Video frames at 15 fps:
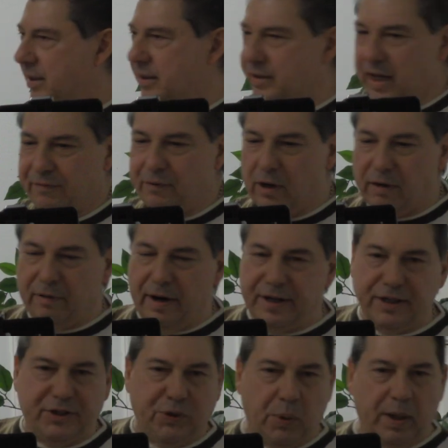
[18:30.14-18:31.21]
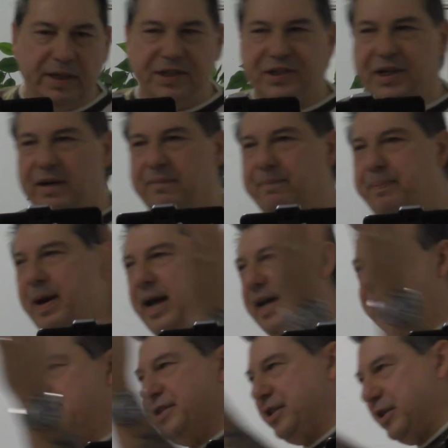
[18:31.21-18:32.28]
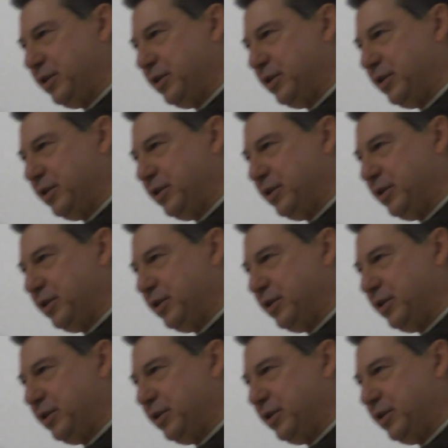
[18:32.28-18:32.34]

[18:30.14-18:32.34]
They've already 20 something pages